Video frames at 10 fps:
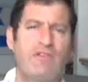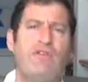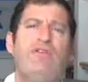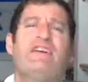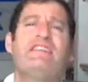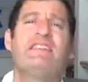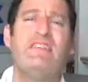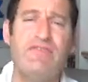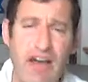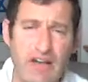
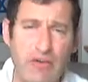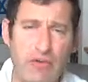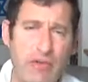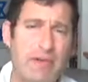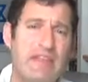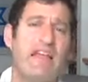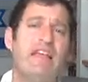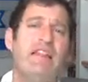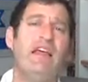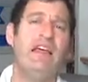Vitzivanu, they maintain